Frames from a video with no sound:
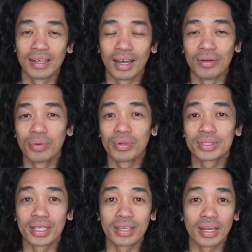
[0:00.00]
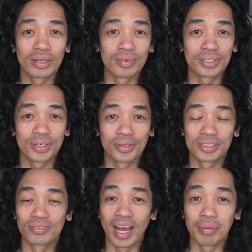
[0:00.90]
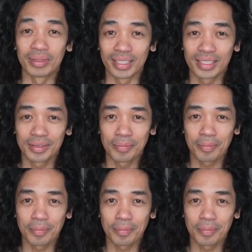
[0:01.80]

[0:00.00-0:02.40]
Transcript: And we will take care of each other's family.